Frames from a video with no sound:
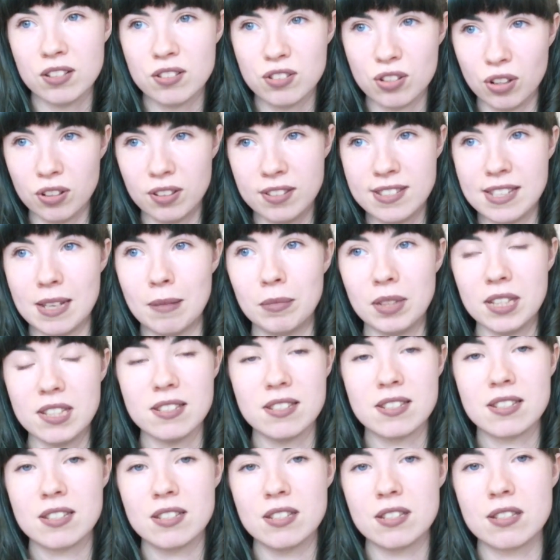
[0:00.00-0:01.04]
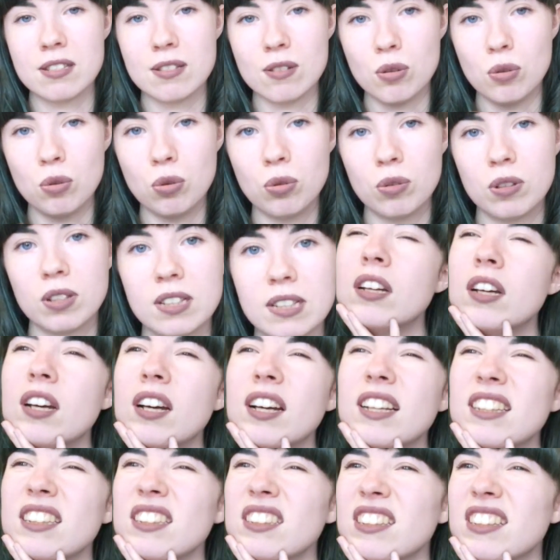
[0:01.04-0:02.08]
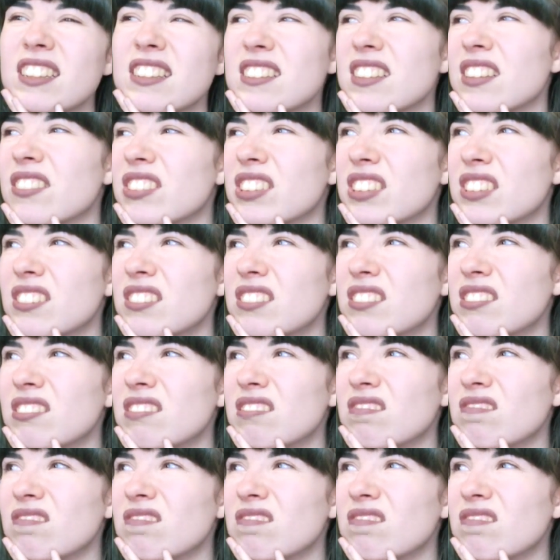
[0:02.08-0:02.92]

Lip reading: It's all the same list. So I think that's everything.